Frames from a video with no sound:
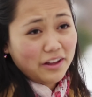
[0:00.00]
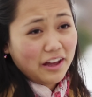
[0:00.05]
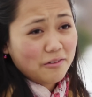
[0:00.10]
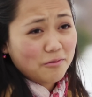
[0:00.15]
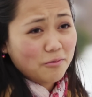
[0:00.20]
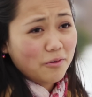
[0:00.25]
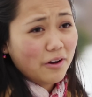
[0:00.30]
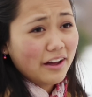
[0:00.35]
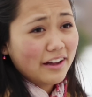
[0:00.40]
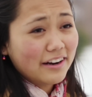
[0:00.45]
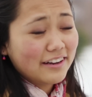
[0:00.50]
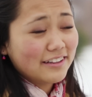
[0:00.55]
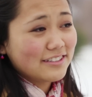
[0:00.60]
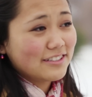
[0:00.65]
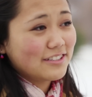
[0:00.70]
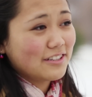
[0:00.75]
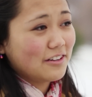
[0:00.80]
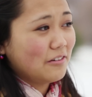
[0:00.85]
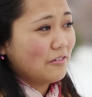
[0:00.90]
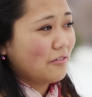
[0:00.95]
had 1, and
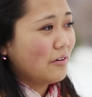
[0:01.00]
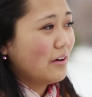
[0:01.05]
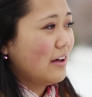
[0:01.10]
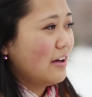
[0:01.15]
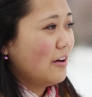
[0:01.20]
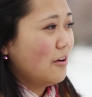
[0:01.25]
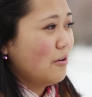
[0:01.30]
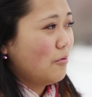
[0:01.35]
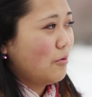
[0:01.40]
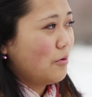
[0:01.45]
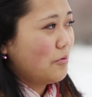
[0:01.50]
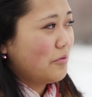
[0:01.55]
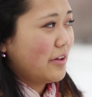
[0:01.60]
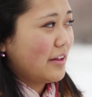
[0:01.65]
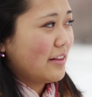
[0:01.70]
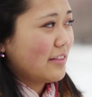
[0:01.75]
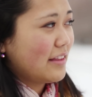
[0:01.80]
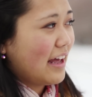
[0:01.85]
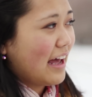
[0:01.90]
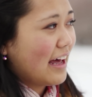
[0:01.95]
so
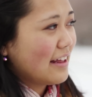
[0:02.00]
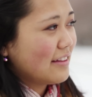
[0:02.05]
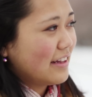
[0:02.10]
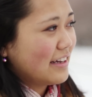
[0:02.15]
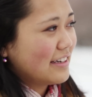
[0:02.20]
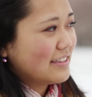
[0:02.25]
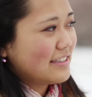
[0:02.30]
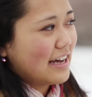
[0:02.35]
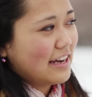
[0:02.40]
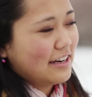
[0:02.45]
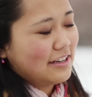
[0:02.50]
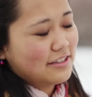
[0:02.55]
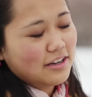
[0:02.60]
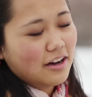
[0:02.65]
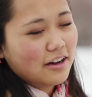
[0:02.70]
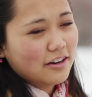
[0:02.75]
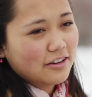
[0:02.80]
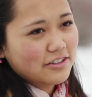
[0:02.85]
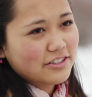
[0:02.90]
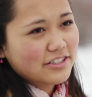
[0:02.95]
when they had like daddy-daughter